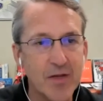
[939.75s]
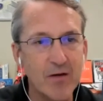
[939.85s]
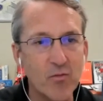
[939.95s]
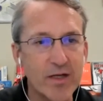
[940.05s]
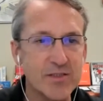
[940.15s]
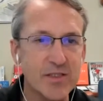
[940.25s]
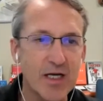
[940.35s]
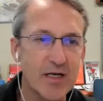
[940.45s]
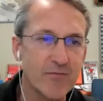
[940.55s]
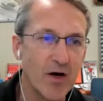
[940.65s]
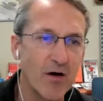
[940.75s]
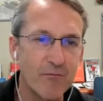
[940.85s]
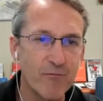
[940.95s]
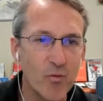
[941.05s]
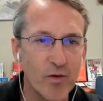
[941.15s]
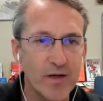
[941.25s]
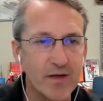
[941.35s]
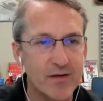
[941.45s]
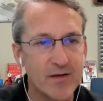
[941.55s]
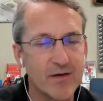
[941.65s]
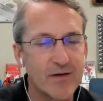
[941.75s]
on ways to kind of avoid